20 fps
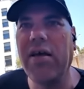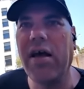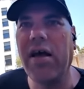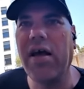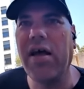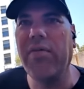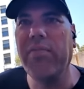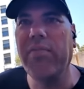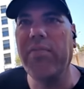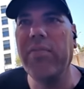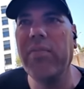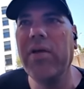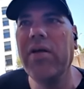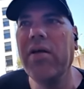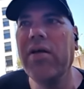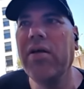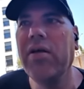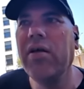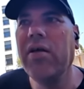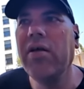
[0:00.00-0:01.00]

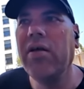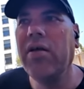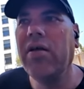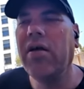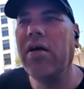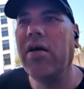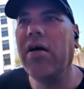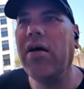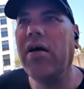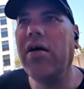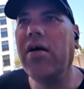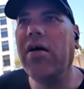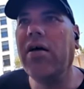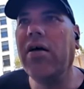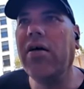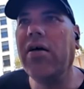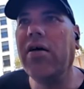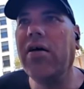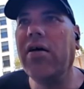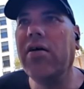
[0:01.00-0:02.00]

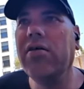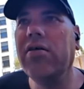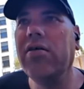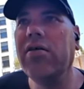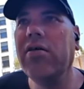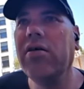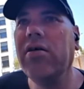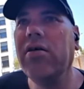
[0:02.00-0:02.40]
uh,